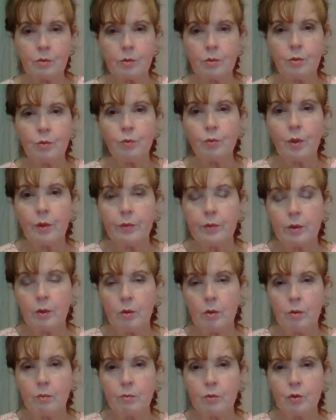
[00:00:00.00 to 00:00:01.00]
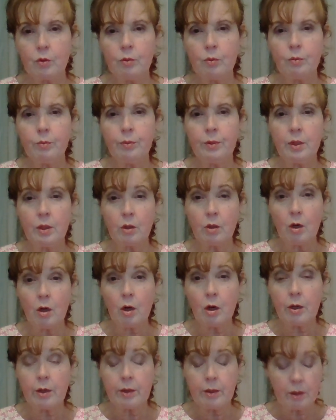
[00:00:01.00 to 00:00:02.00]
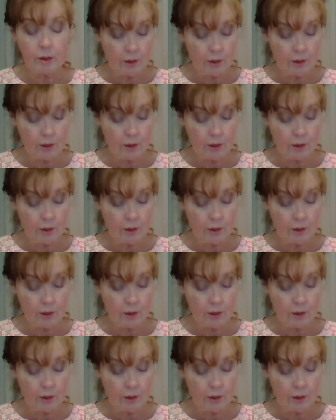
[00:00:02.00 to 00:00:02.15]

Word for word: to run the home, to be a guard and a